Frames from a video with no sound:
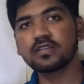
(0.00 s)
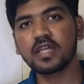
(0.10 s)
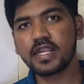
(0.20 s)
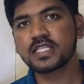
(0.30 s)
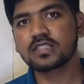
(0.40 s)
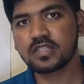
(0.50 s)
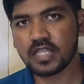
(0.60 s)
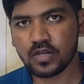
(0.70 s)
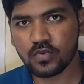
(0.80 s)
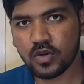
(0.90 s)
The next thing
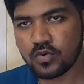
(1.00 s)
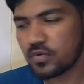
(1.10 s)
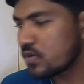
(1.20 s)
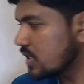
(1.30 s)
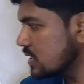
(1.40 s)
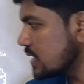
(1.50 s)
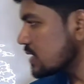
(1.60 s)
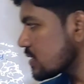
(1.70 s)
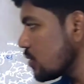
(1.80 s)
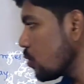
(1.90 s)
that we have to do is
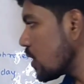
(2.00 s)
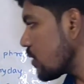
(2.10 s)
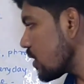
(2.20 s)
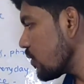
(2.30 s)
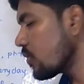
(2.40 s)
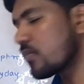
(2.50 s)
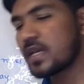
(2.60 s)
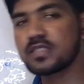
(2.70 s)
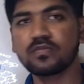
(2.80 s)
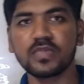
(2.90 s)
slow down our pace.